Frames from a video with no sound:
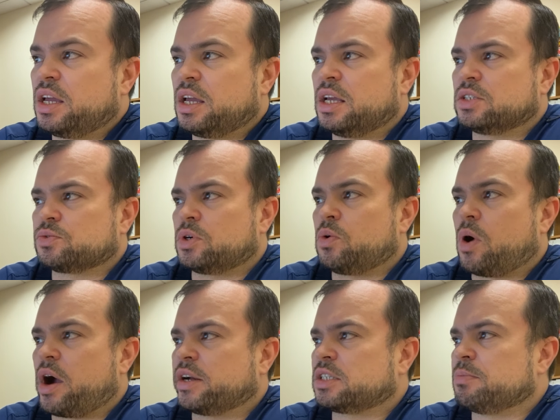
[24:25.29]
is
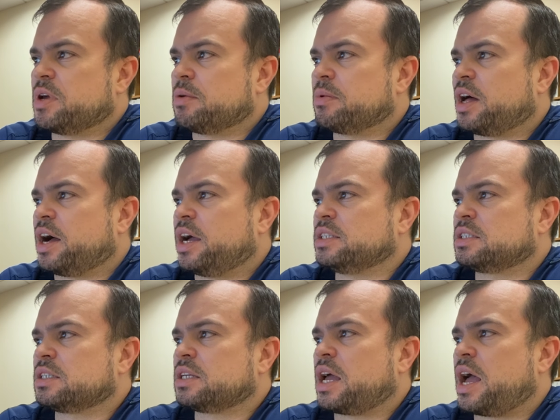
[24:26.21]
required to
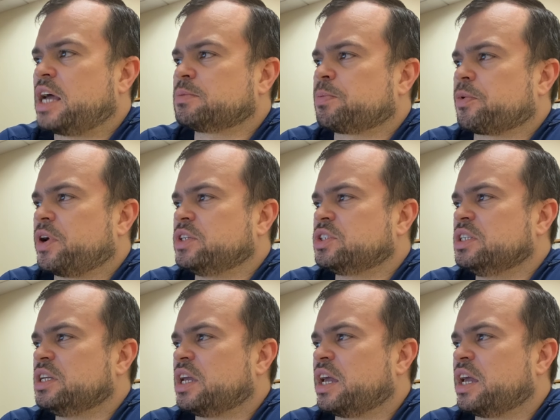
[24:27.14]
minimize aspiration,